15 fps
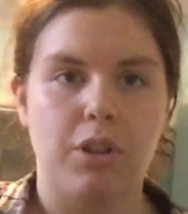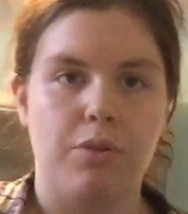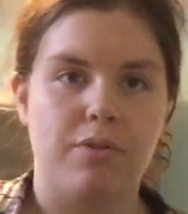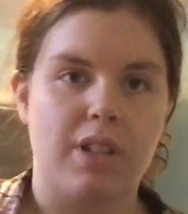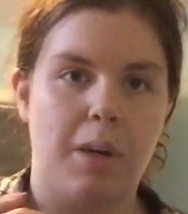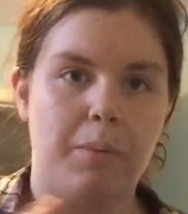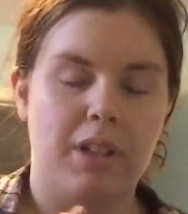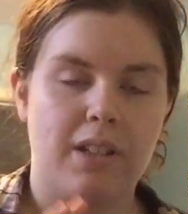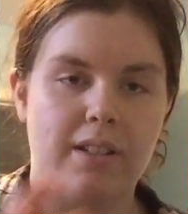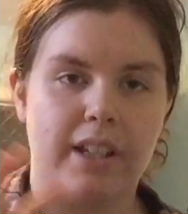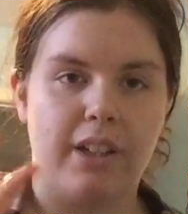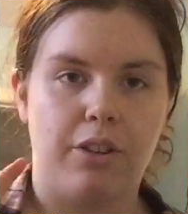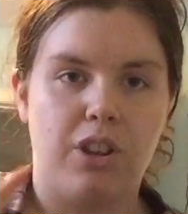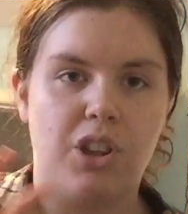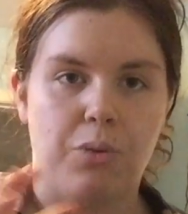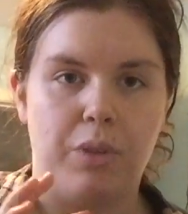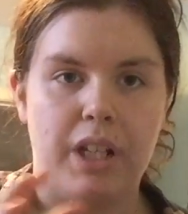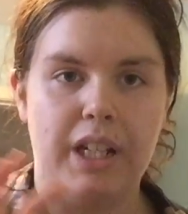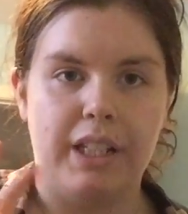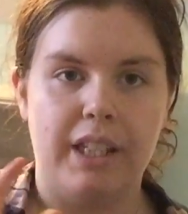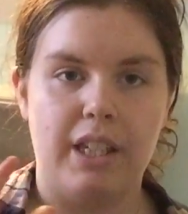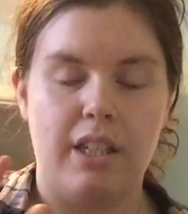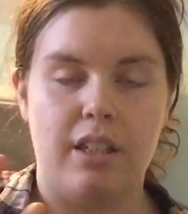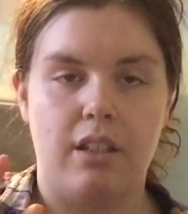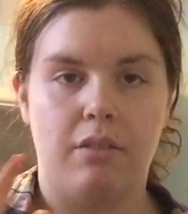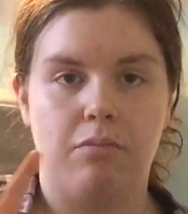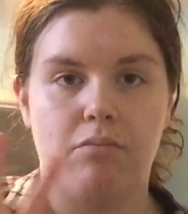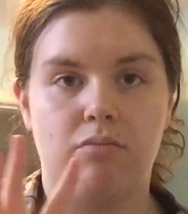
those up and it's like a 3D